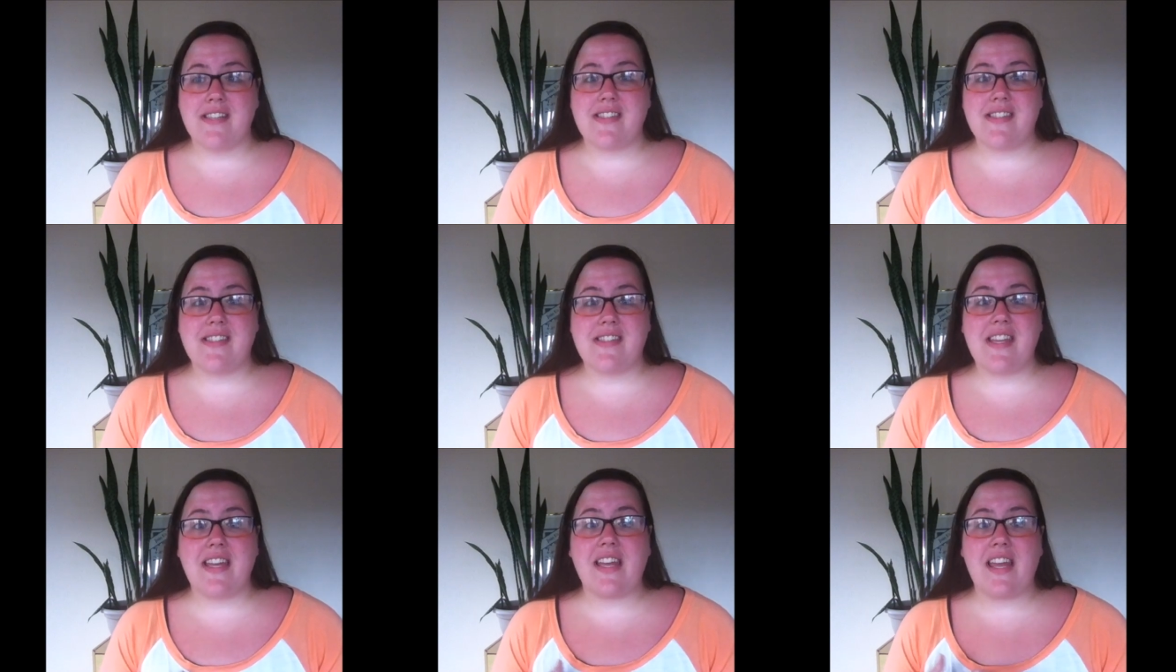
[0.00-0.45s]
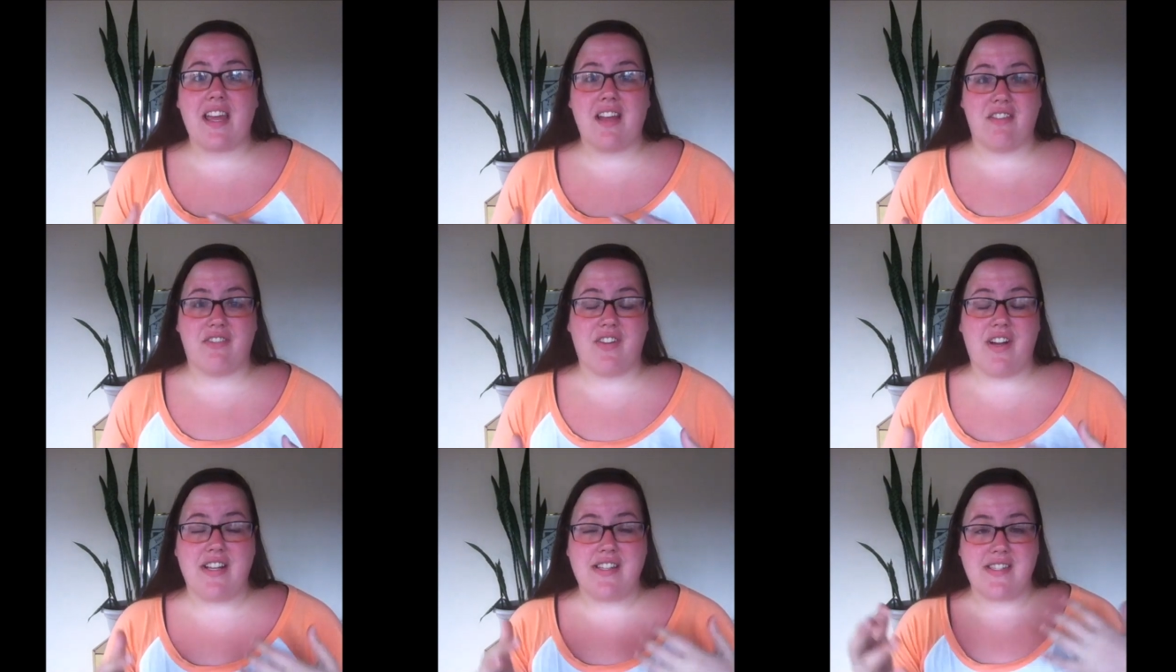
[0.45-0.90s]

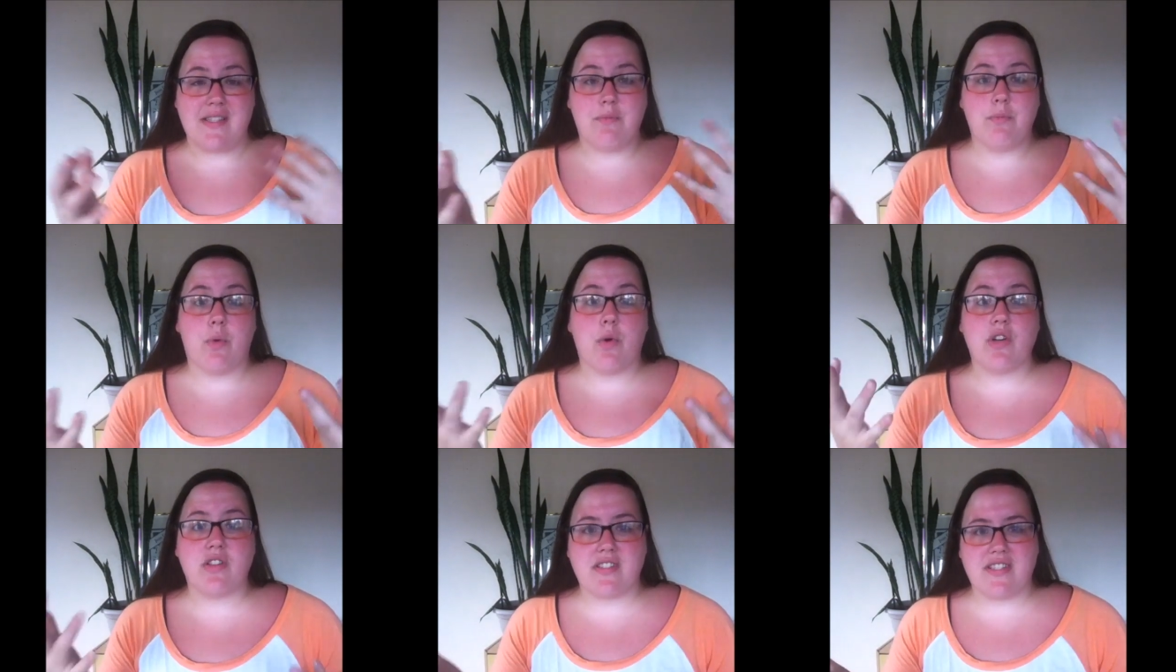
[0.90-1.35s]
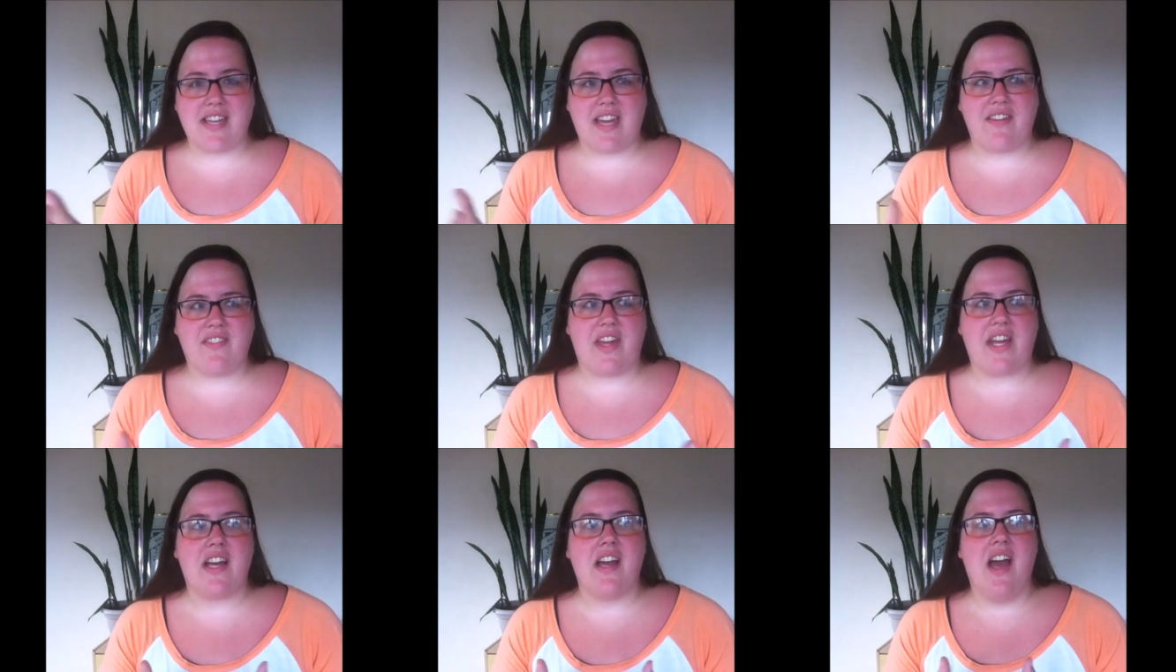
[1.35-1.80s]
sinking funds and more
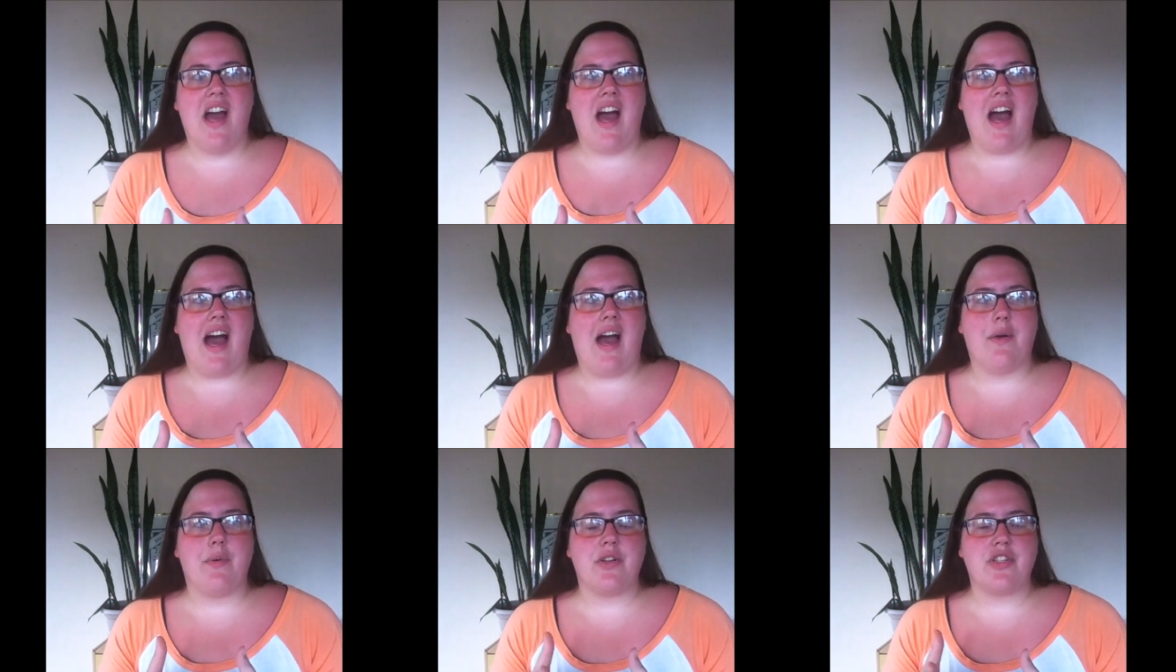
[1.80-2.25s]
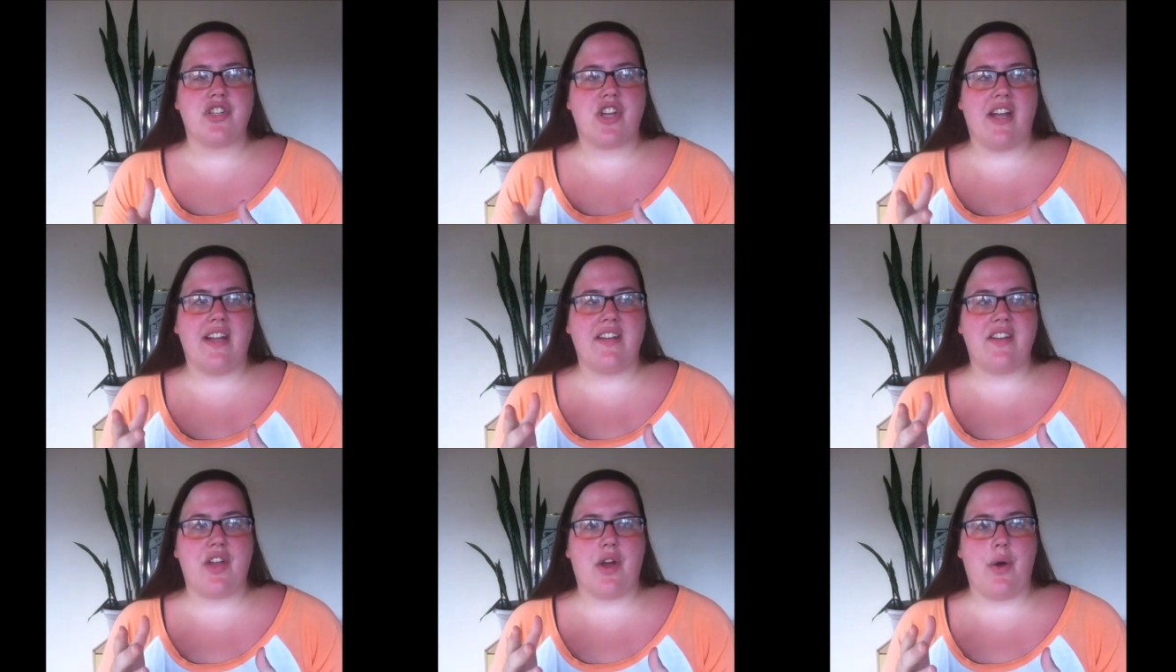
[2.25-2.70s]
saving. I wish
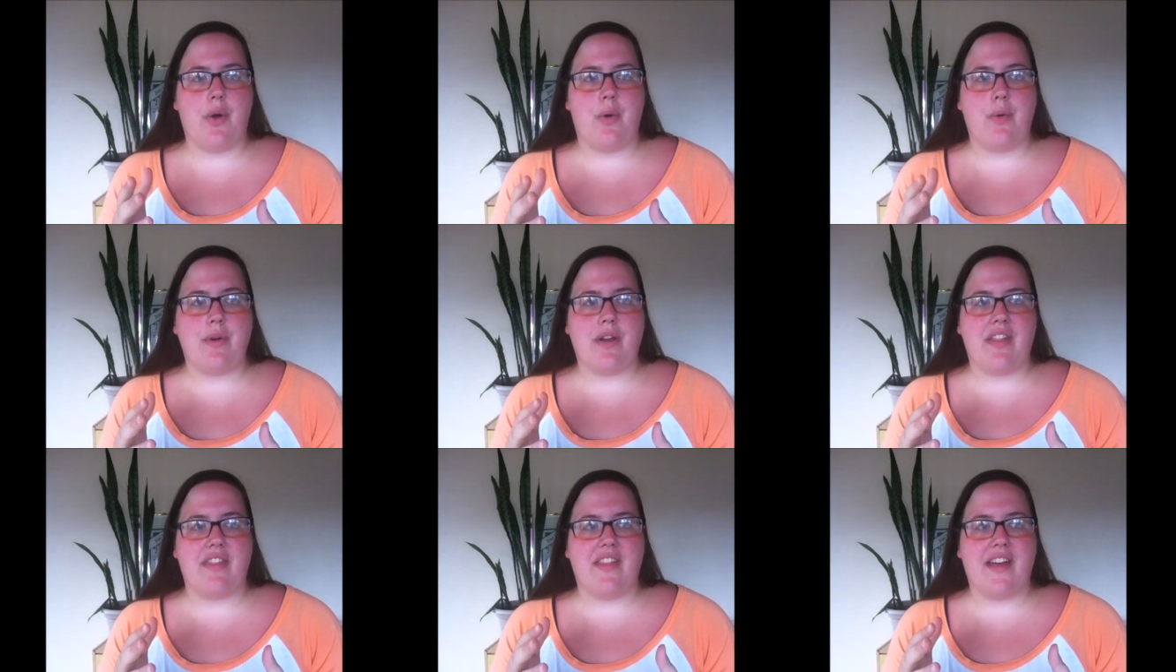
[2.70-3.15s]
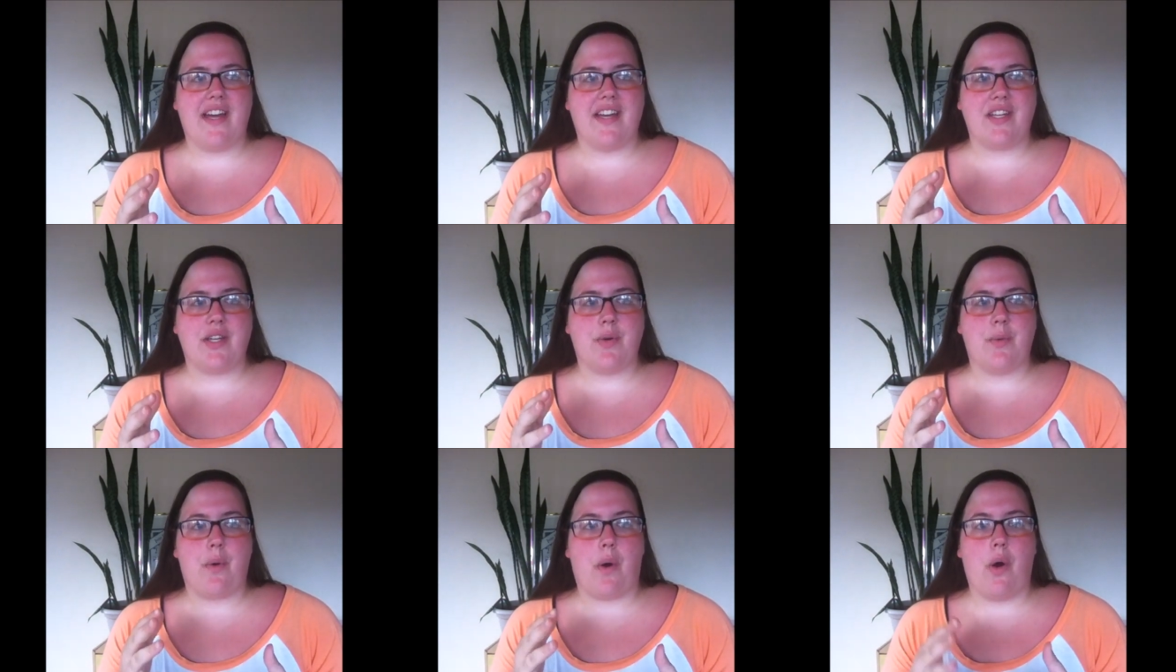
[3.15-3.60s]
I had known
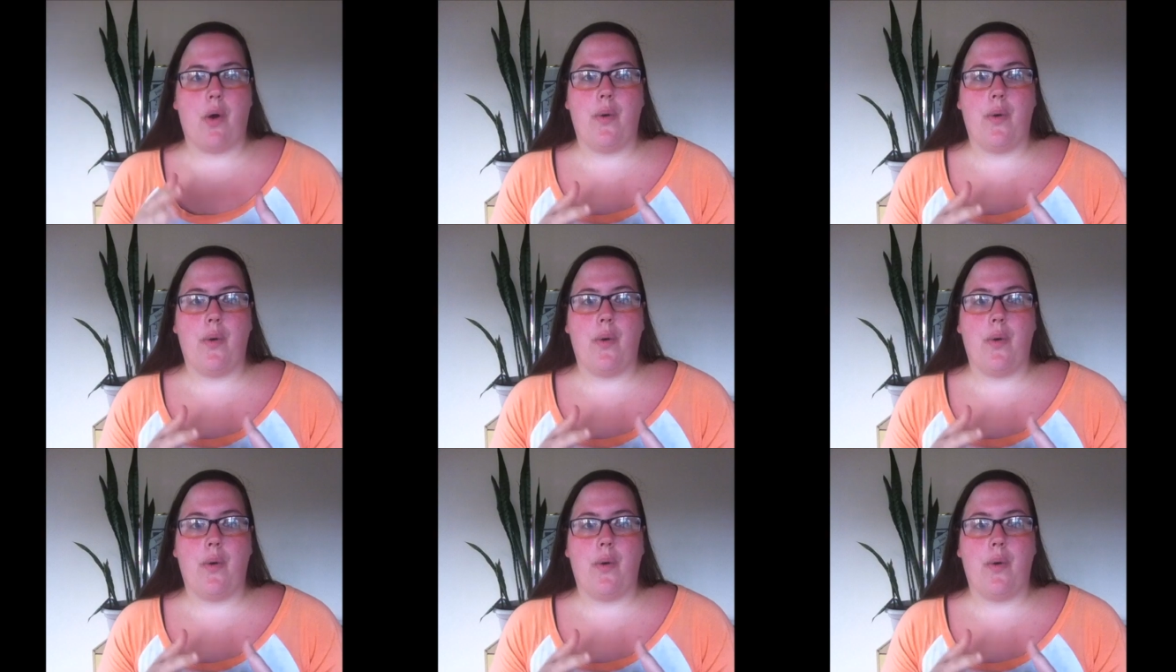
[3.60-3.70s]
that you